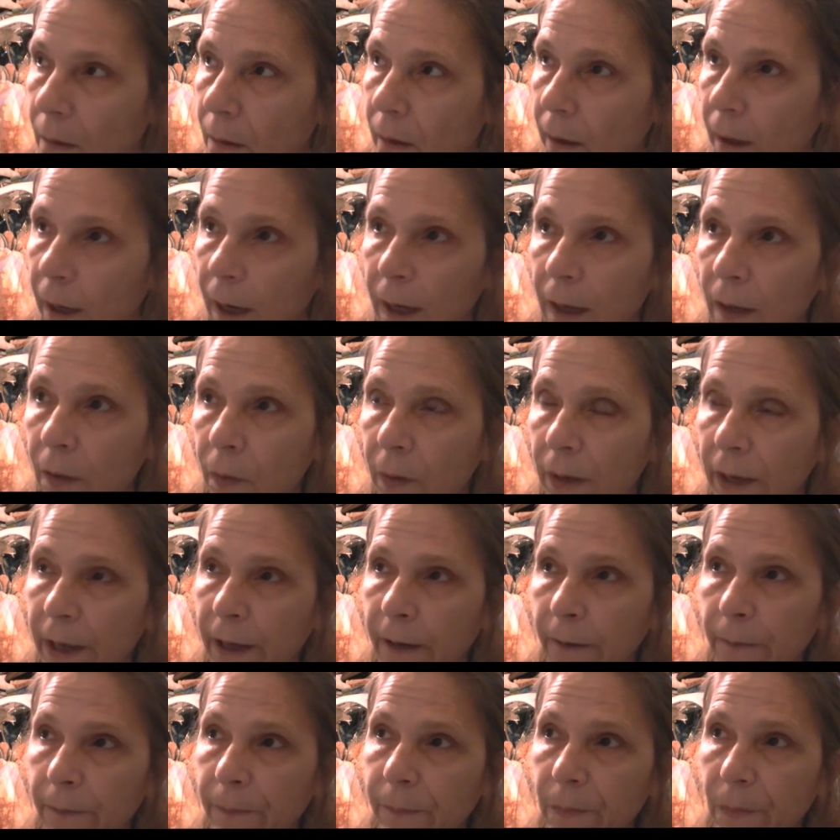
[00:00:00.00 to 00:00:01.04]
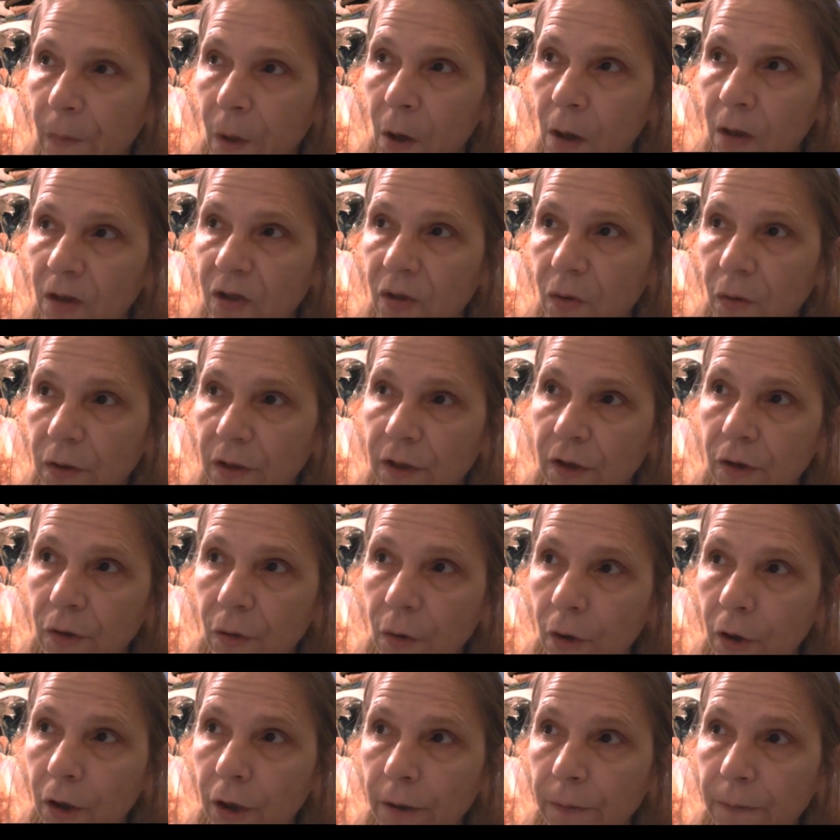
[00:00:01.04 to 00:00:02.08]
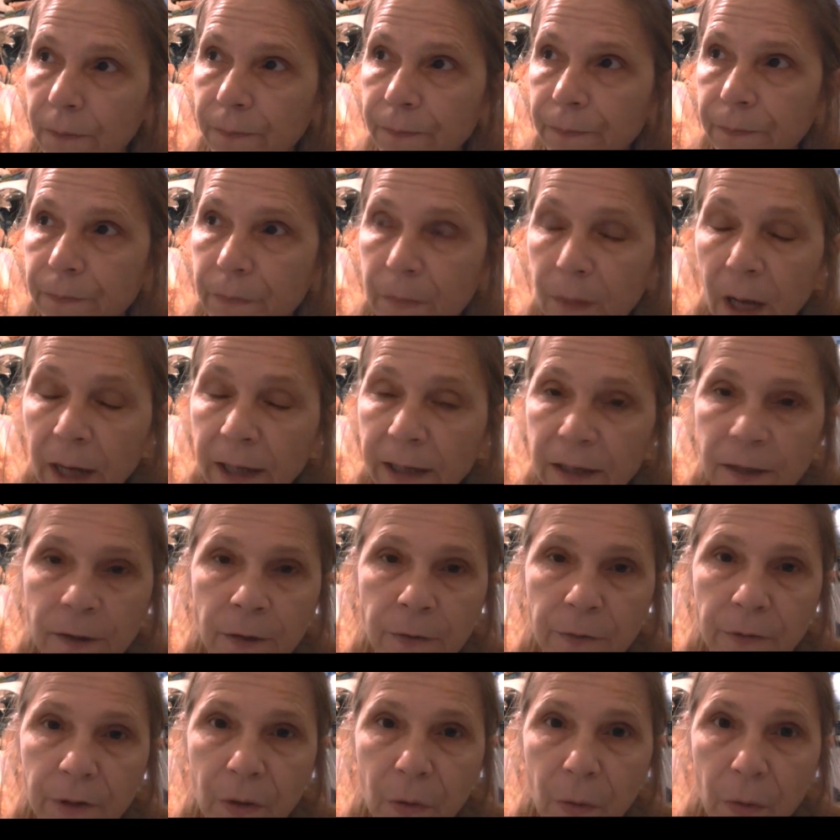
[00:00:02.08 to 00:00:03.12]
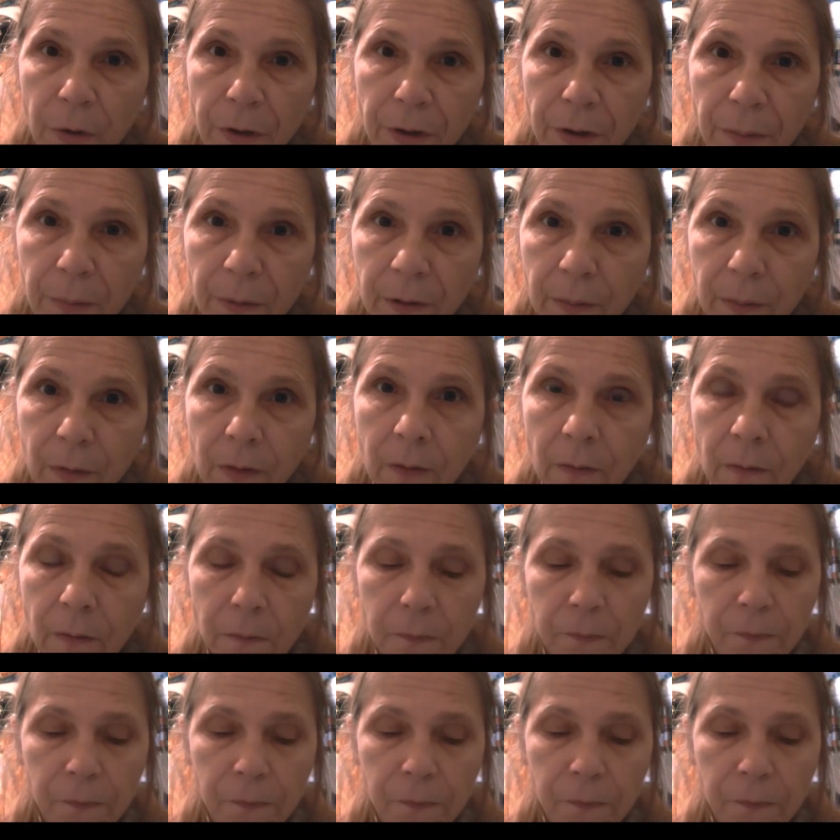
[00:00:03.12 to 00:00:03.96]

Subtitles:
Anyway, long story short, I didn't record it, people.